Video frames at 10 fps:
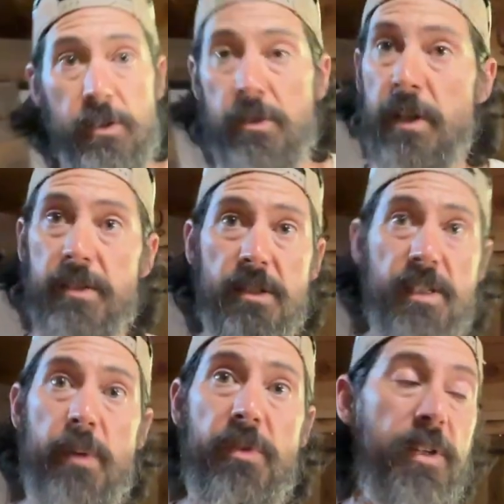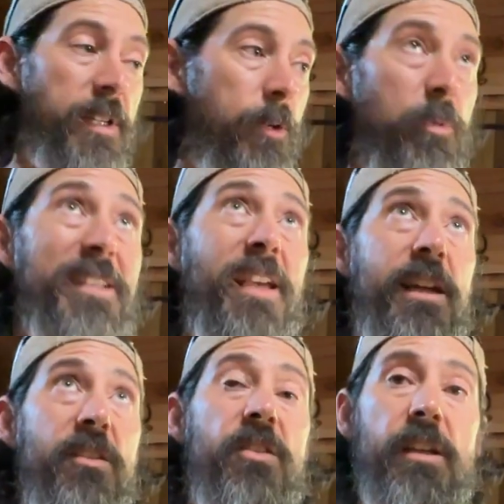does the same thing. It
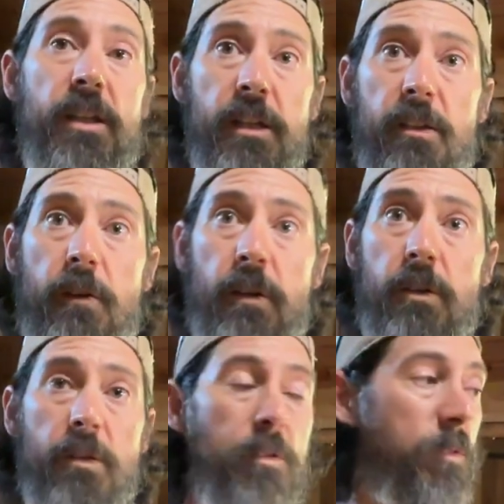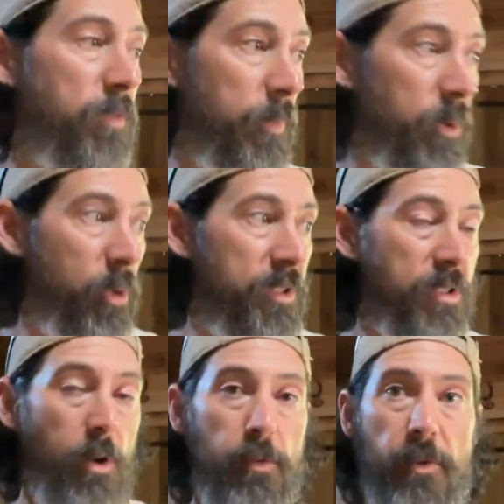retains the heat from the wood
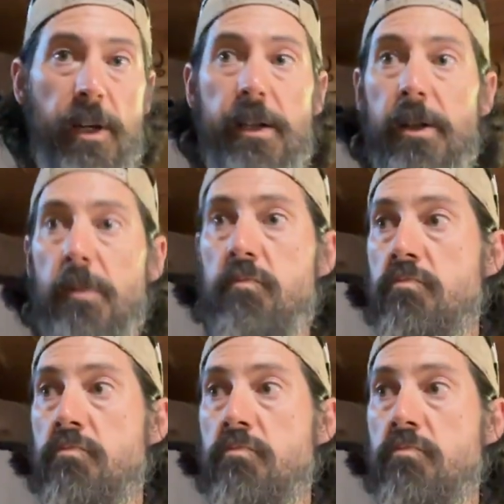stove right here.